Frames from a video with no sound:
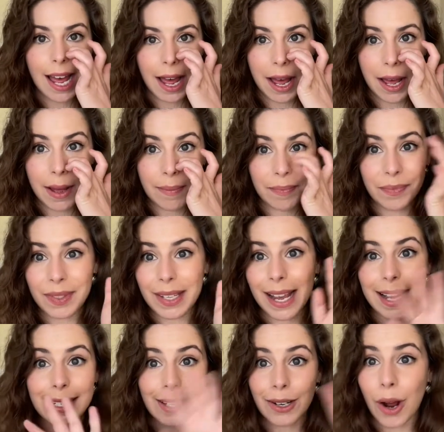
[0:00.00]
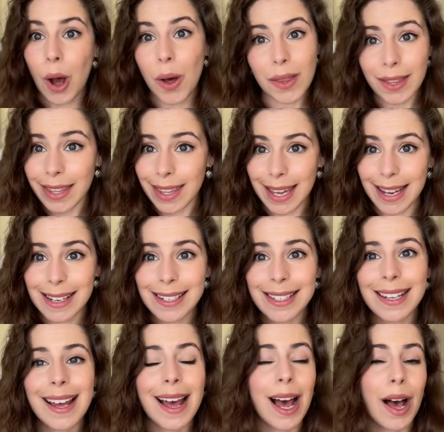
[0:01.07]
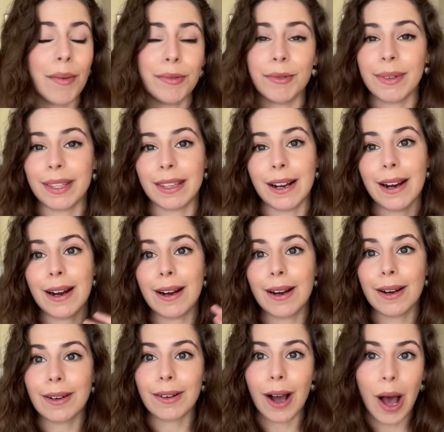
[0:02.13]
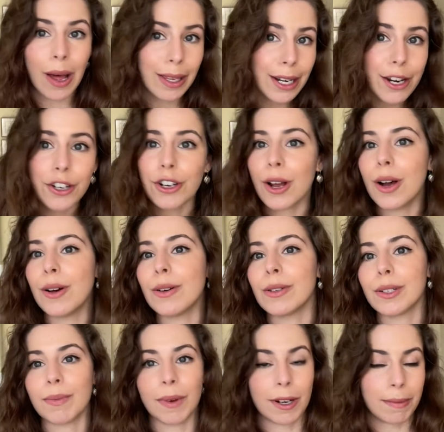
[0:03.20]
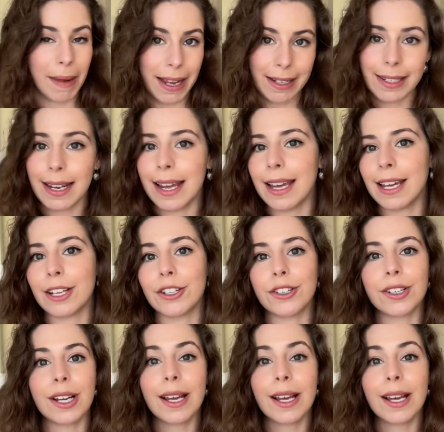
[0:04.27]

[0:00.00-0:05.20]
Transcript: um, I did all the things, helped with their holiday shows, worked backstage,